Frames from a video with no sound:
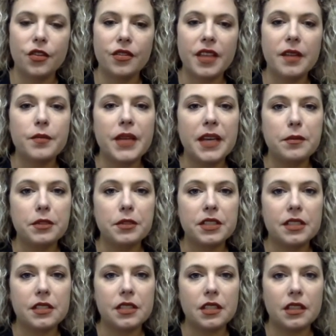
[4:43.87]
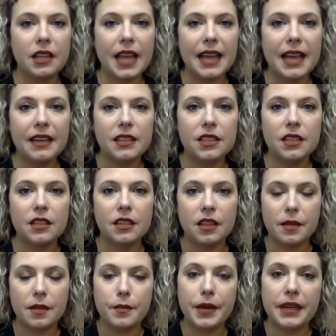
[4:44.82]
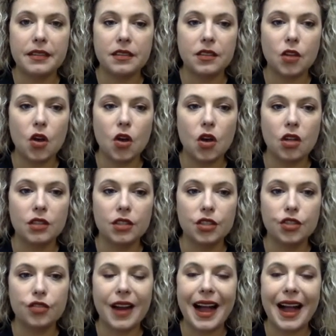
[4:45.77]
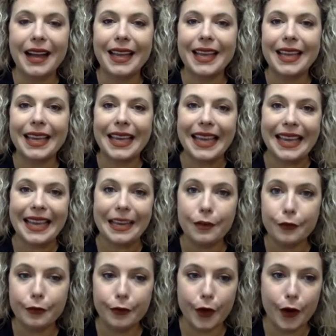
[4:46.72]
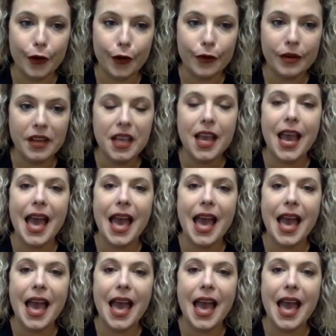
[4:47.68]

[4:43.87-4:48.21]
You'll then be able to select the button called Tracking Info,